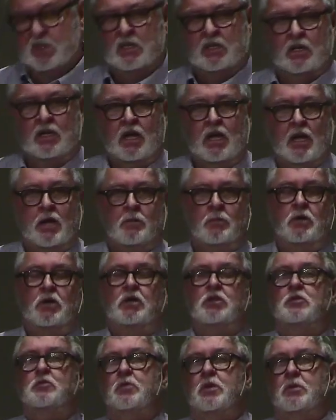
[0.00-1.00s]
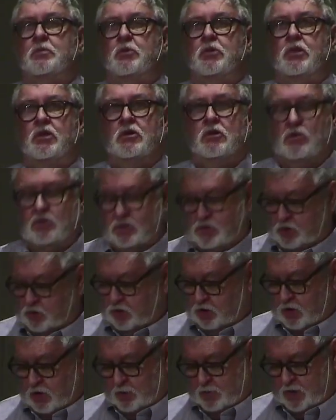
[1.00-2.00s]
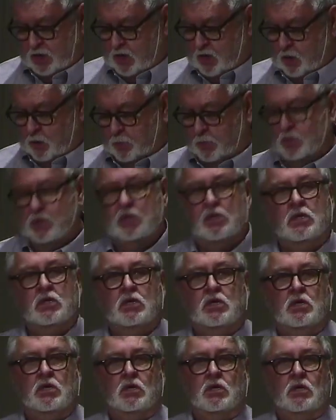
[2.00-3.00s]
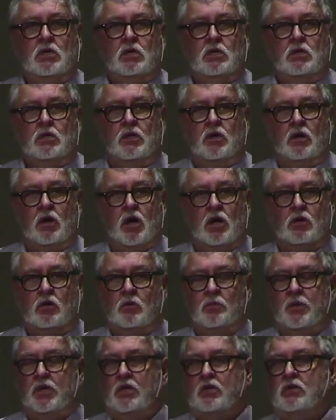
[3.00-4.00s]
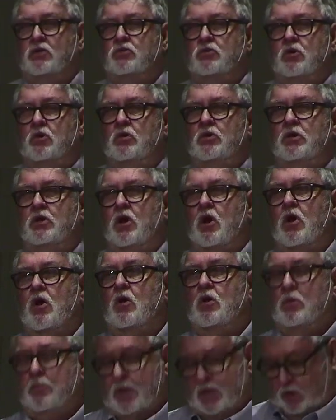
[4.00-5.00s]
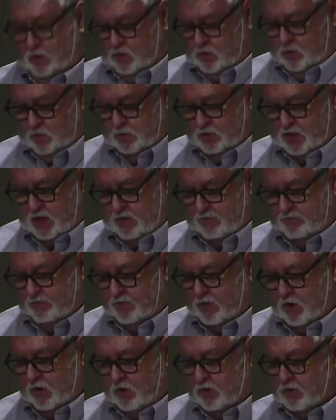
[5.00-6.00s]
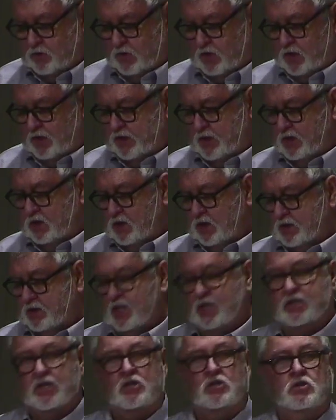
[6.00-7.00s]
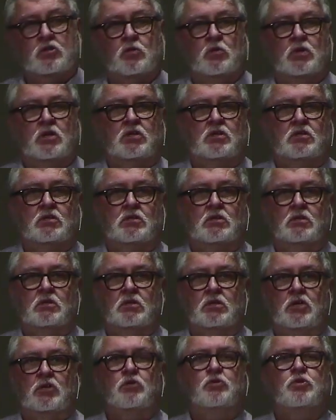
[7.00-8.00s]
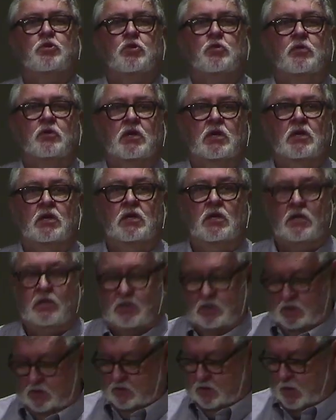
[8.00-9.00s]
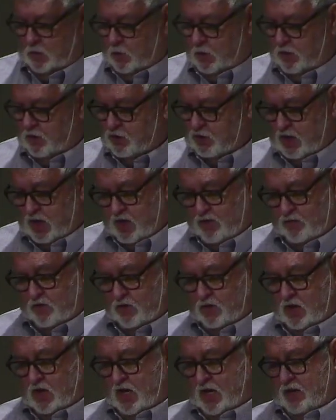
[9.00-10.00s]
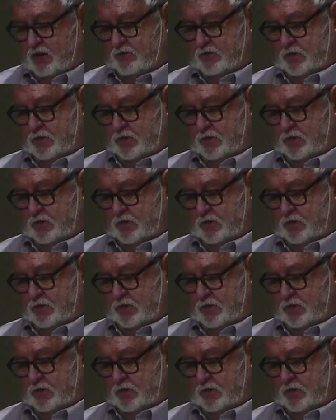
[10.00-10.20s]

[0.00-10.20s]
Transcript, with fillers: Ambulance people, they're going to just come to help. They're not going to be concerned at all about who was at fault or anything like that. They just want to heal you, they want to save your life.